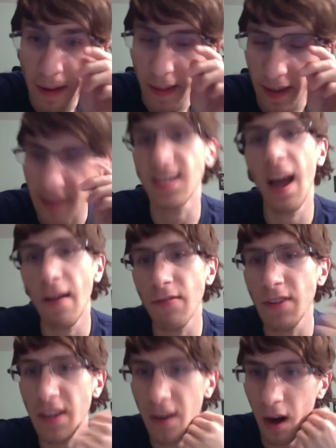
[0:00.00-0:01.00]
Like, it's a
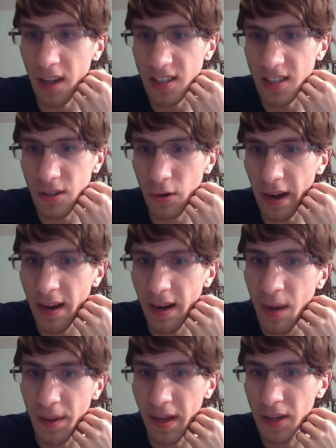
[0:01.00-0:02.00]
hefty cost you'll get,
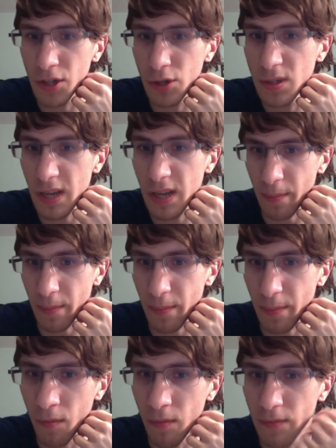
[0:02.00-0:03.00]
but then choose, like, a
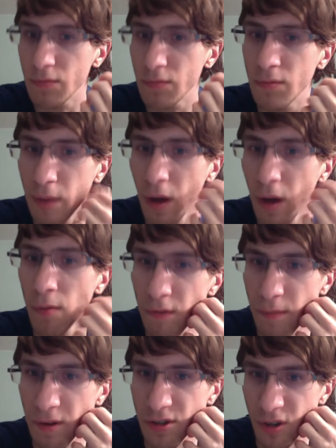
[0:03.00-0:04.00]
Pale Moon
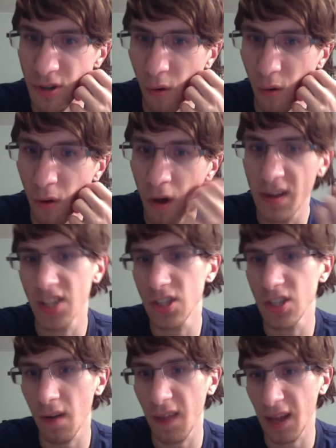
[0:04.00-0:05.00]
from your soul,
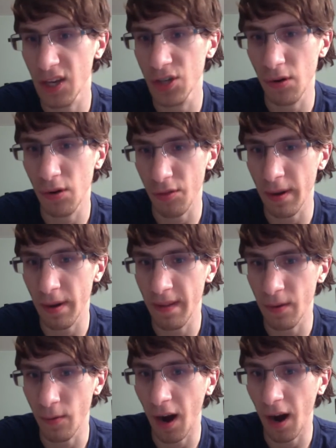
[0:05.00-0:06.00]
discard, like, 2 or 3, and
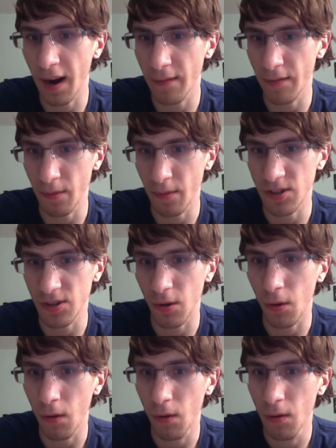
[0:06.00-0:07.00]
then ride it from the soul.